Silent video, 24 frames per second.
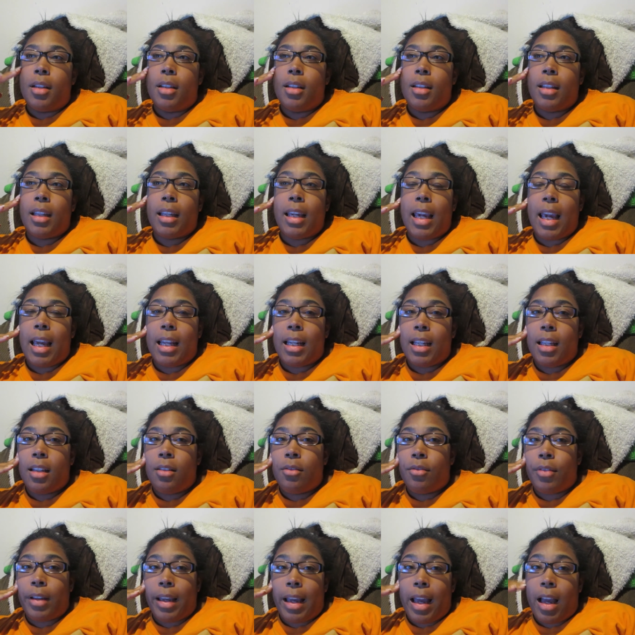like any
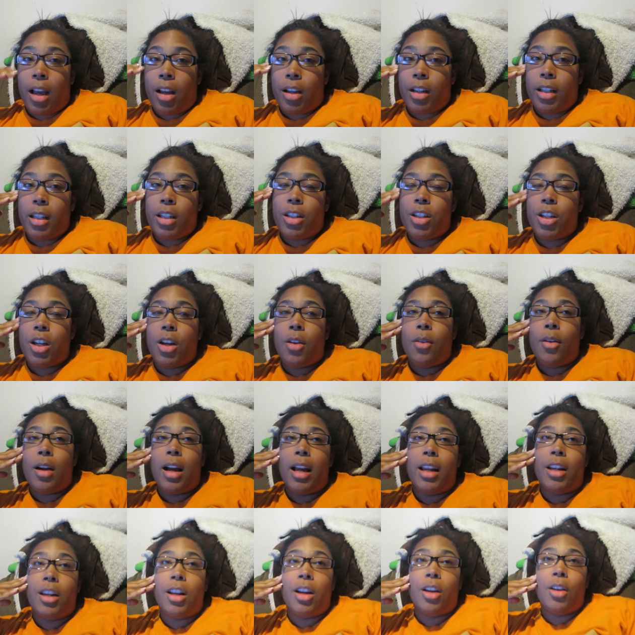reality show.
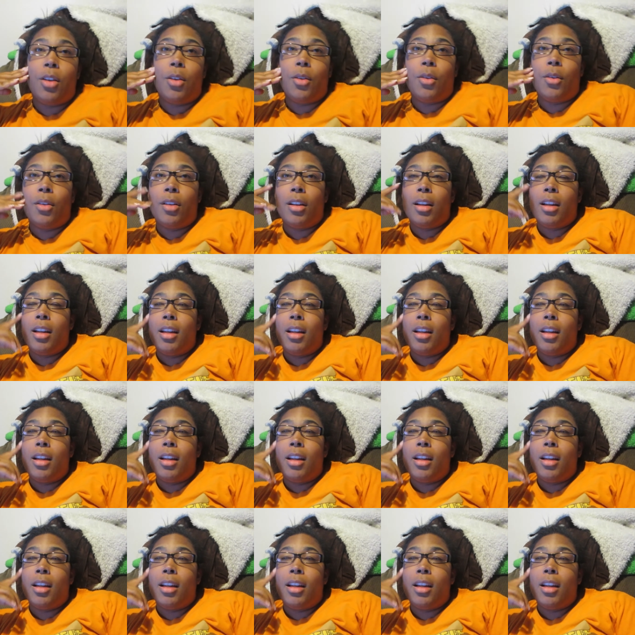I know